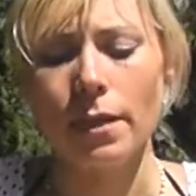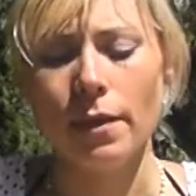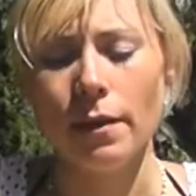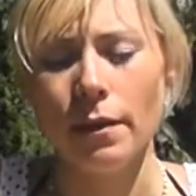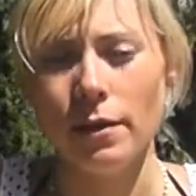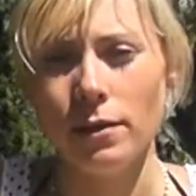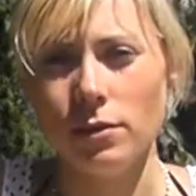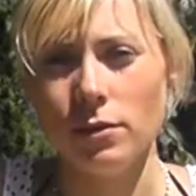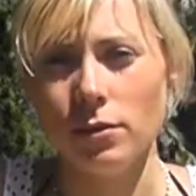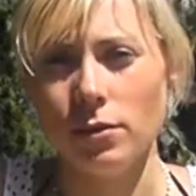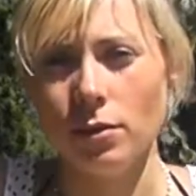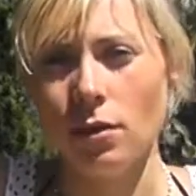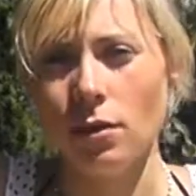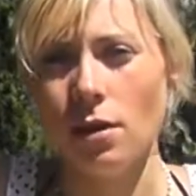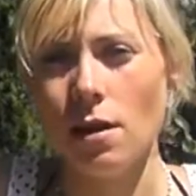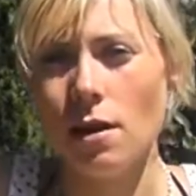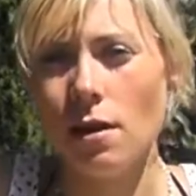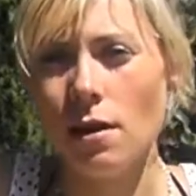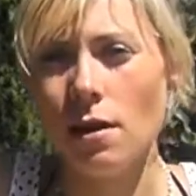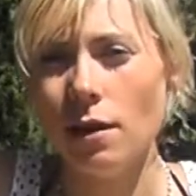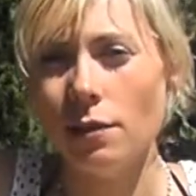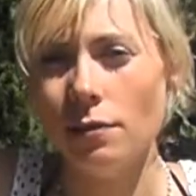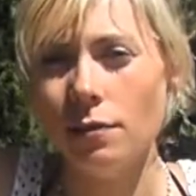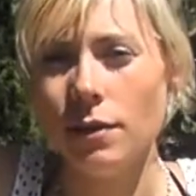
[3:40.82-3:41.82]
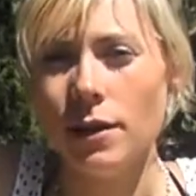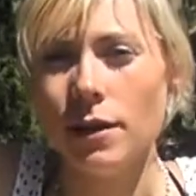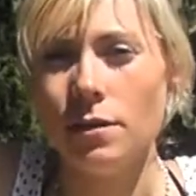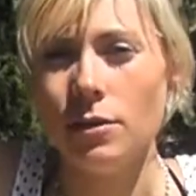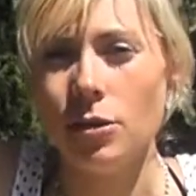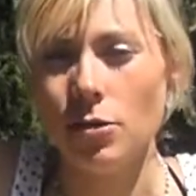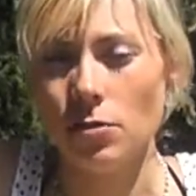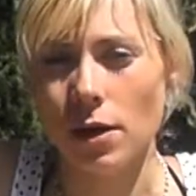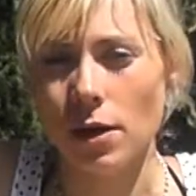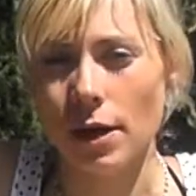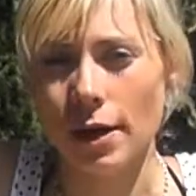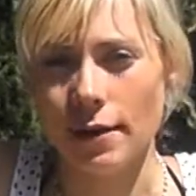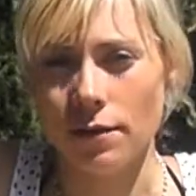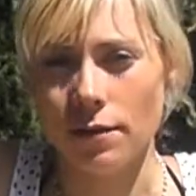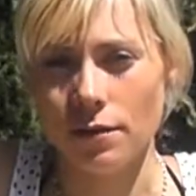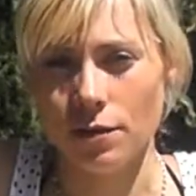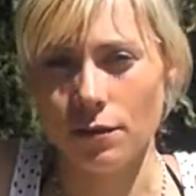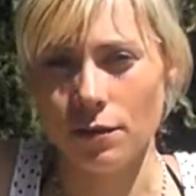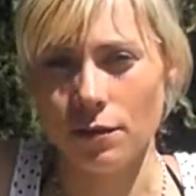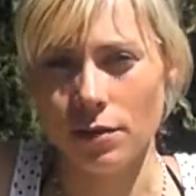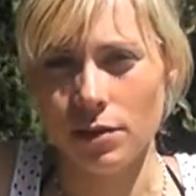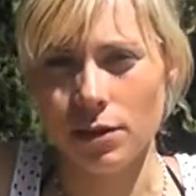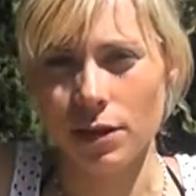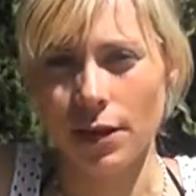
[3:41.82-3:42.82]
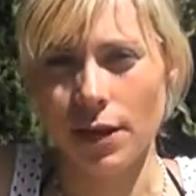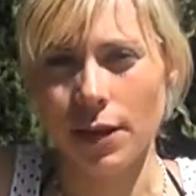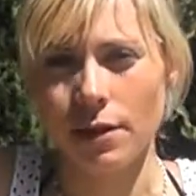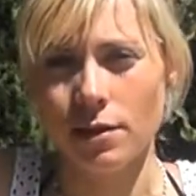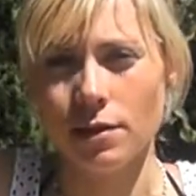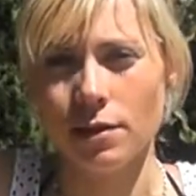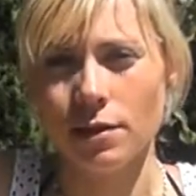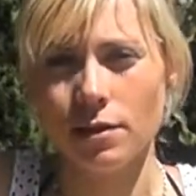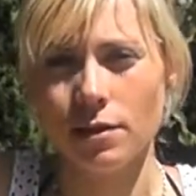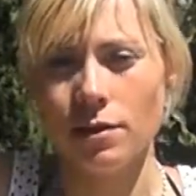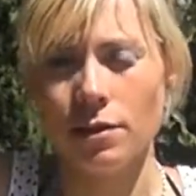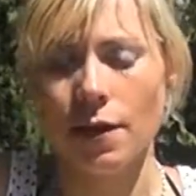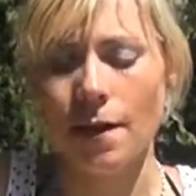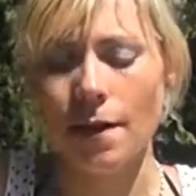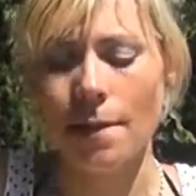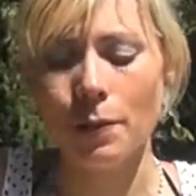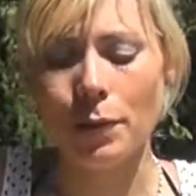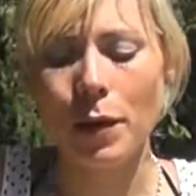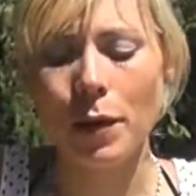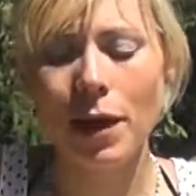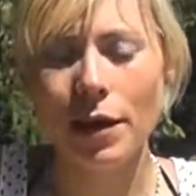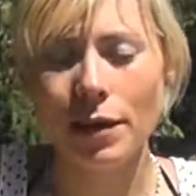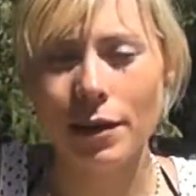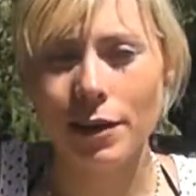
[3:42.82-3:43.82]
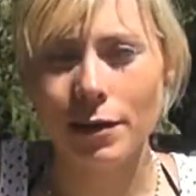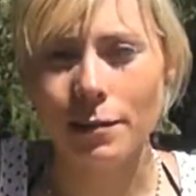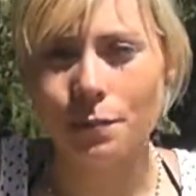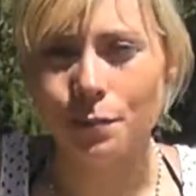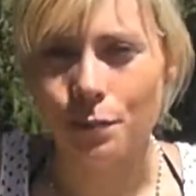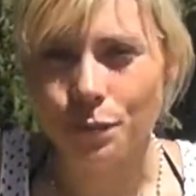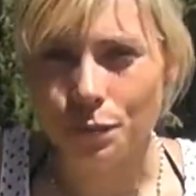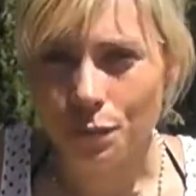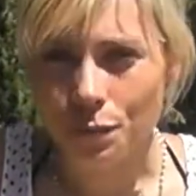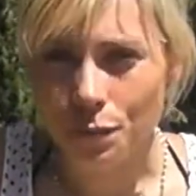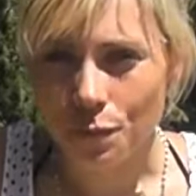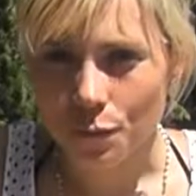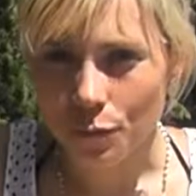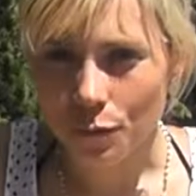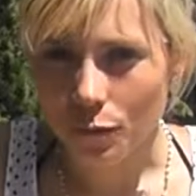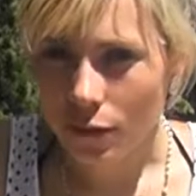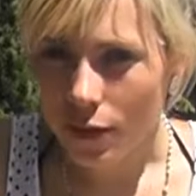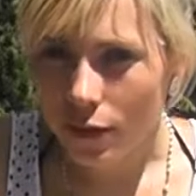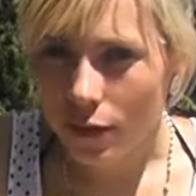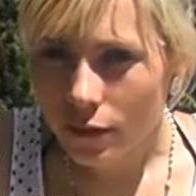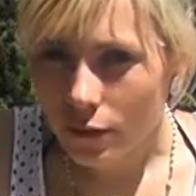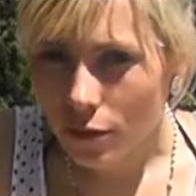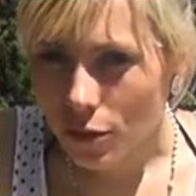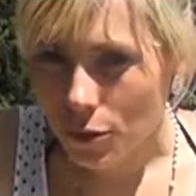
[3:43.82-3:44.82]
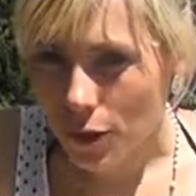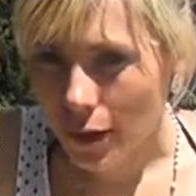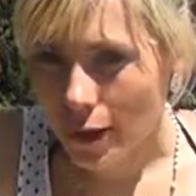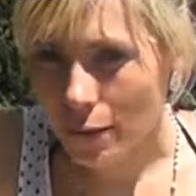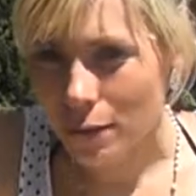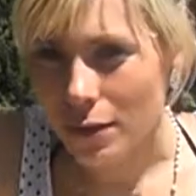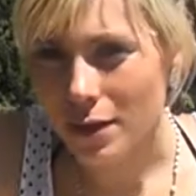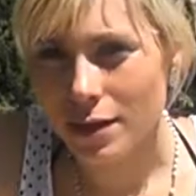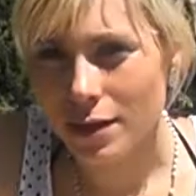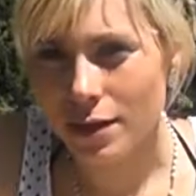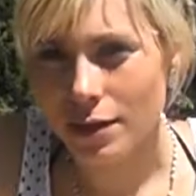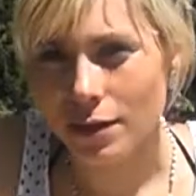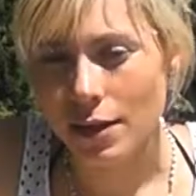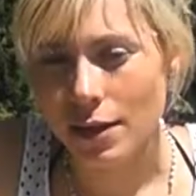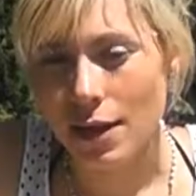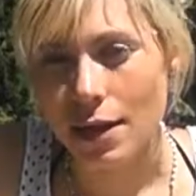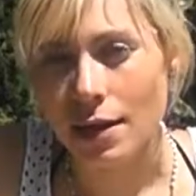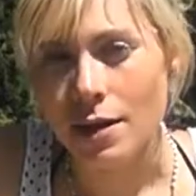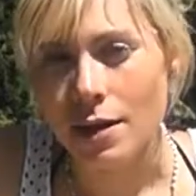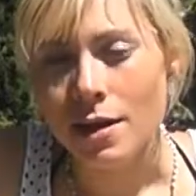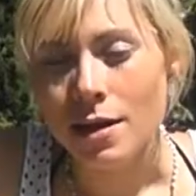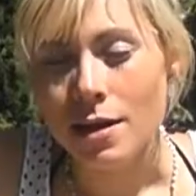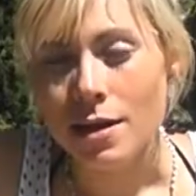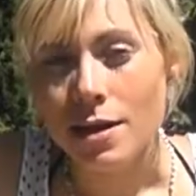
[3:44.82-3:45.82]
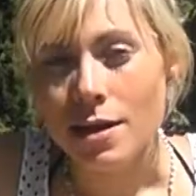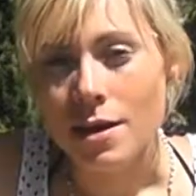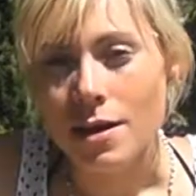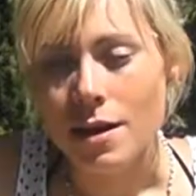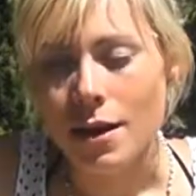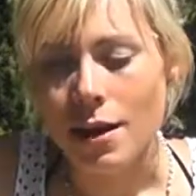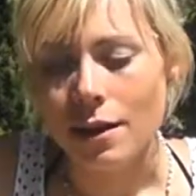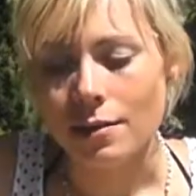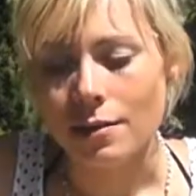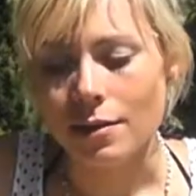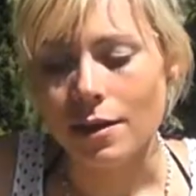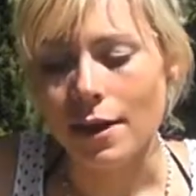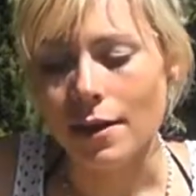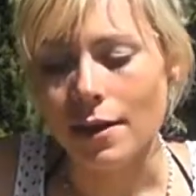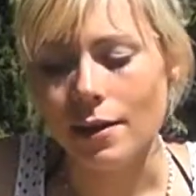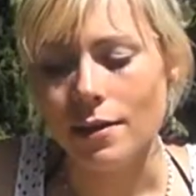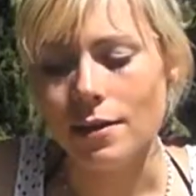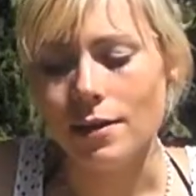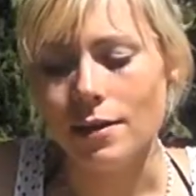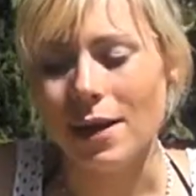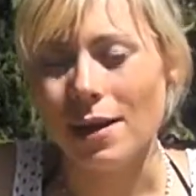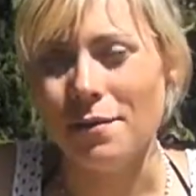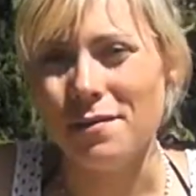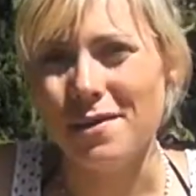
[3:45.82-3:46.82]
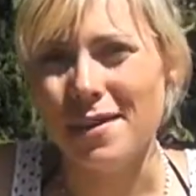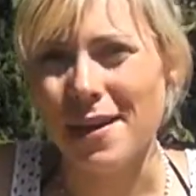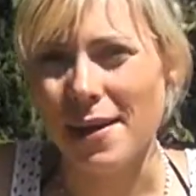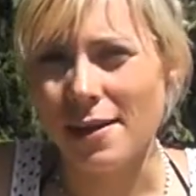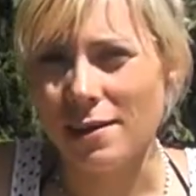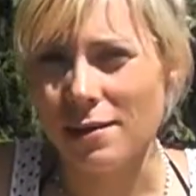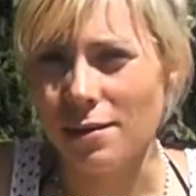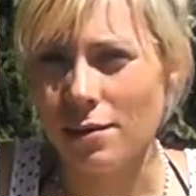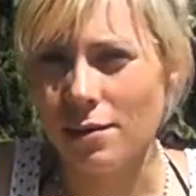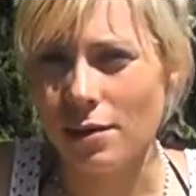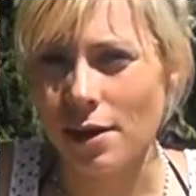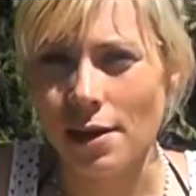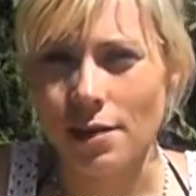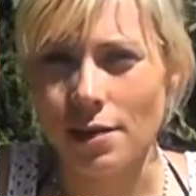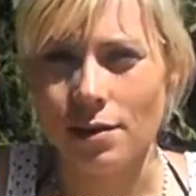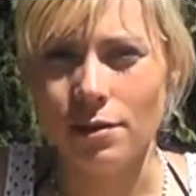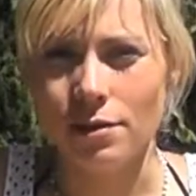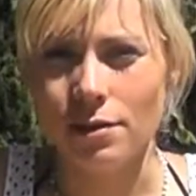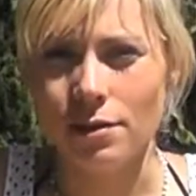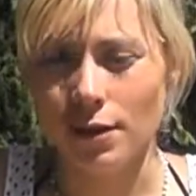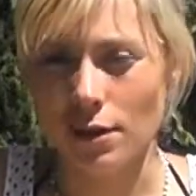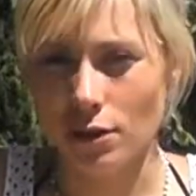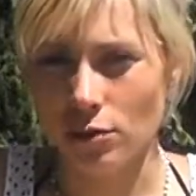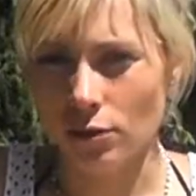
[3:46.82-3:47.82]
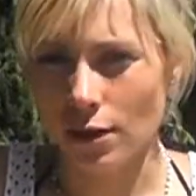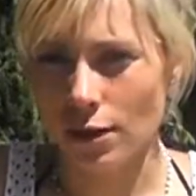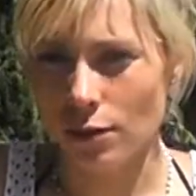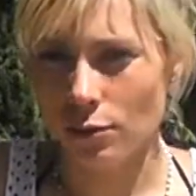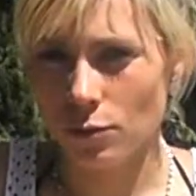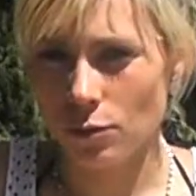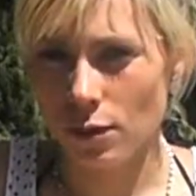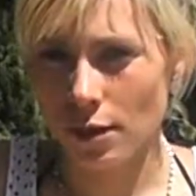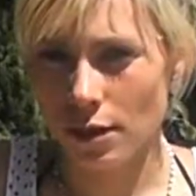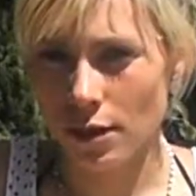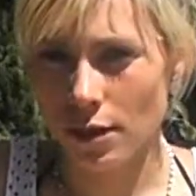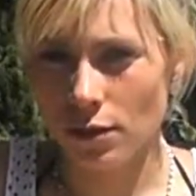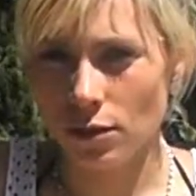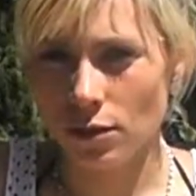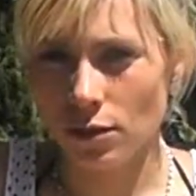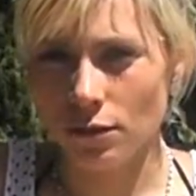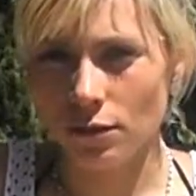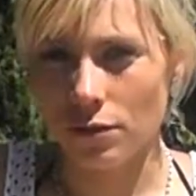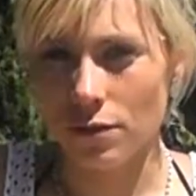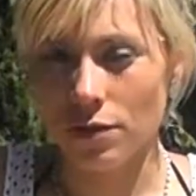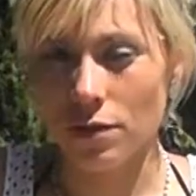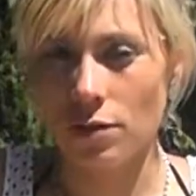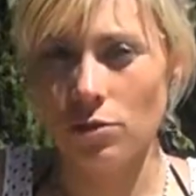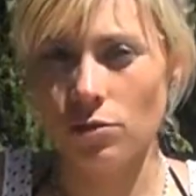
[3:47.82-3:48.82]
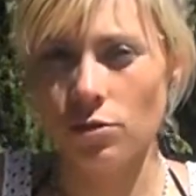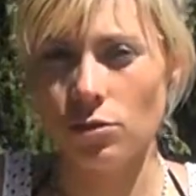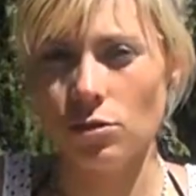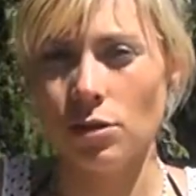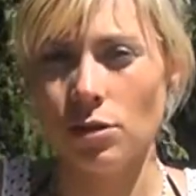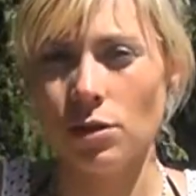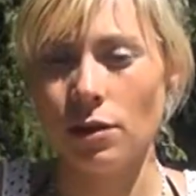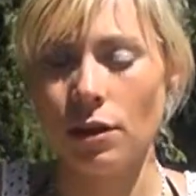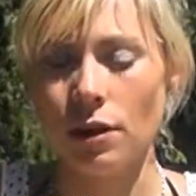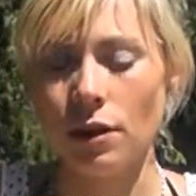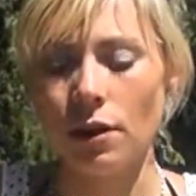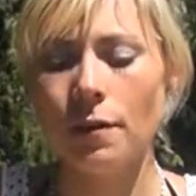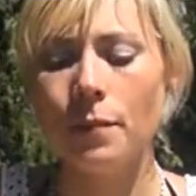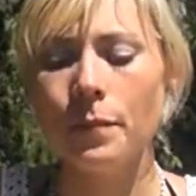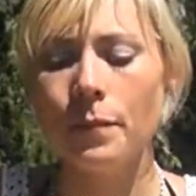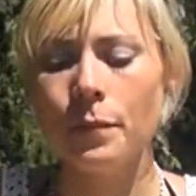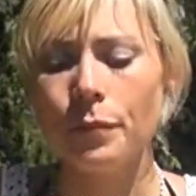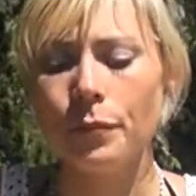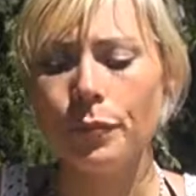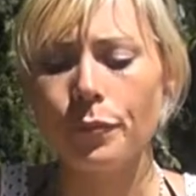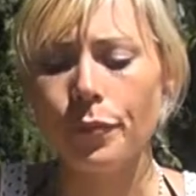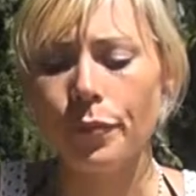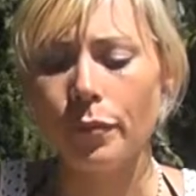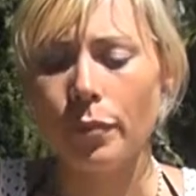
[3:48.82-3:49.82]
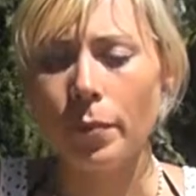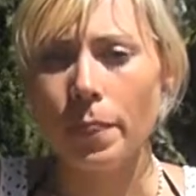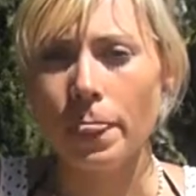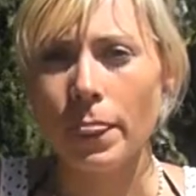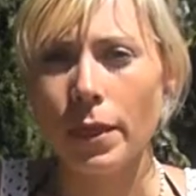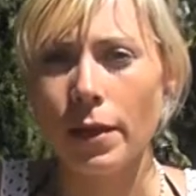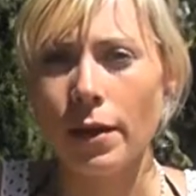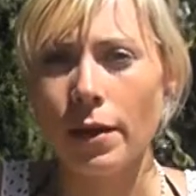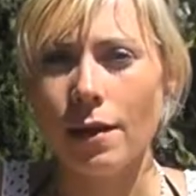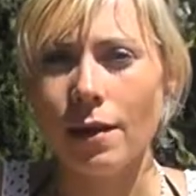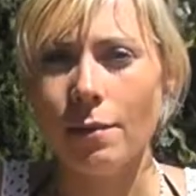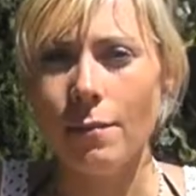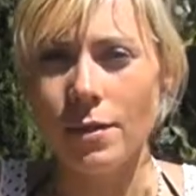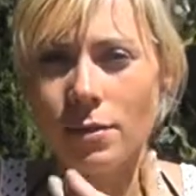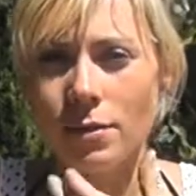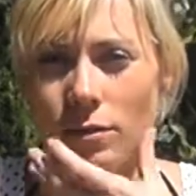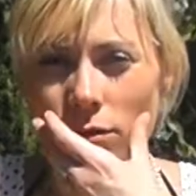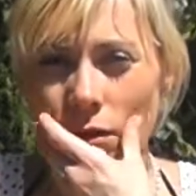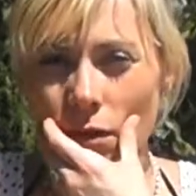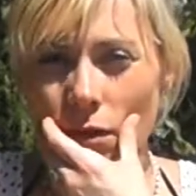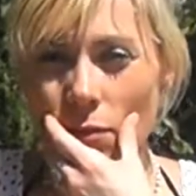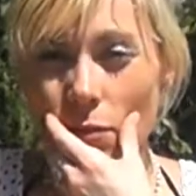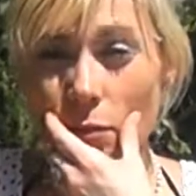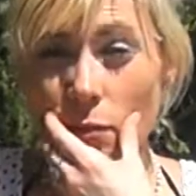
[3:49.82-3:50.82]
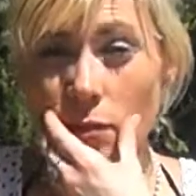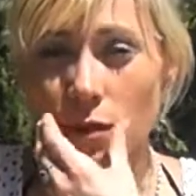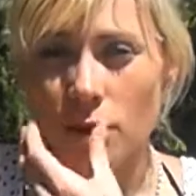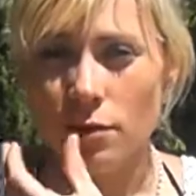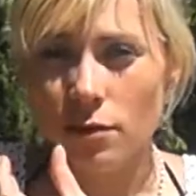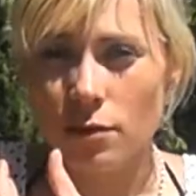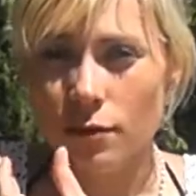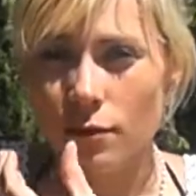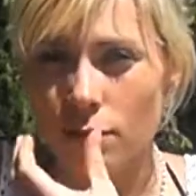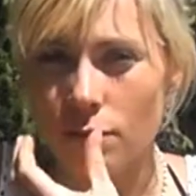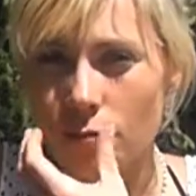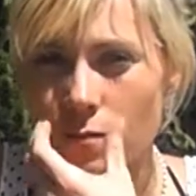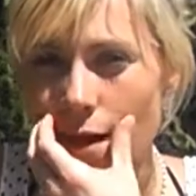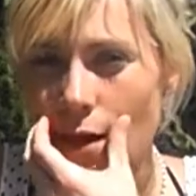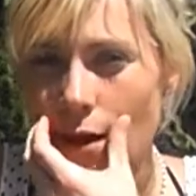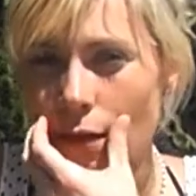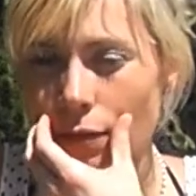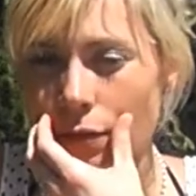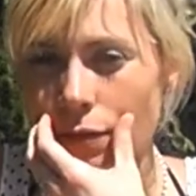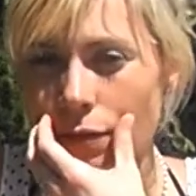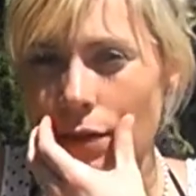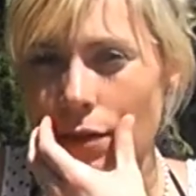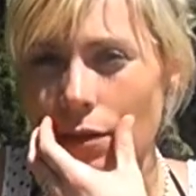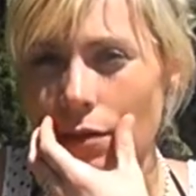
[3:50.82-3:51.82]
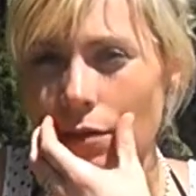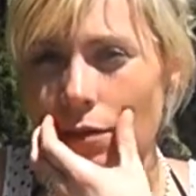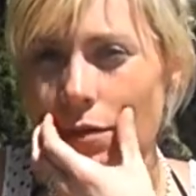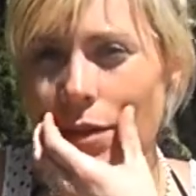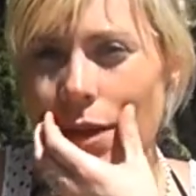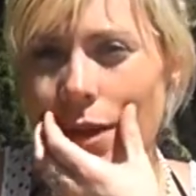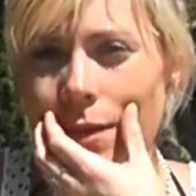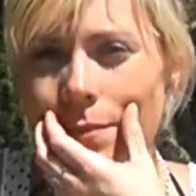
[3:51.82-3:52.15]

It's got a lovely, dry, sophisticated palate. Dry meaning that it's likely to have less than 6 grams per litre of residual sugar. It's got beautiful mouthfeel.